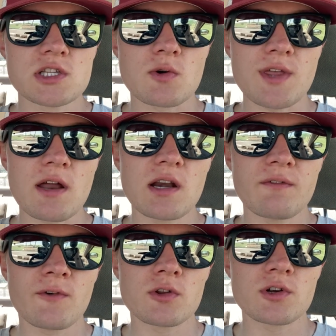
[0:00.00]
so without any
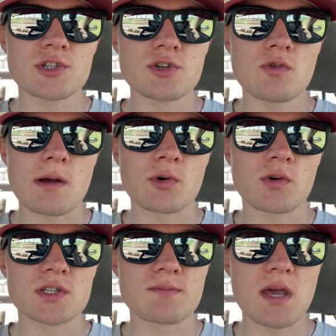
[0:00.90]
further ado, I'm
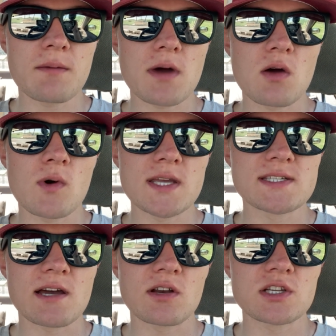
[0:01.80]
going to make my way way
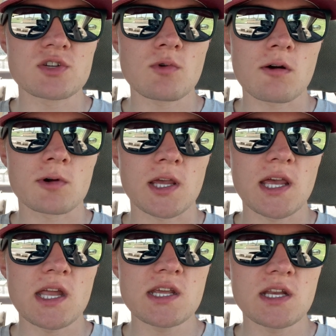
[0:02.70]
down into our
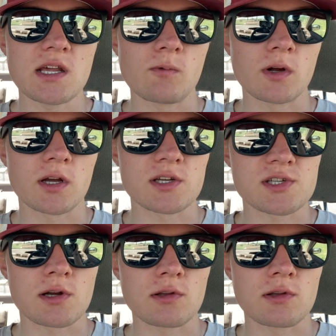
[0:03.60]
canyon and we are going to start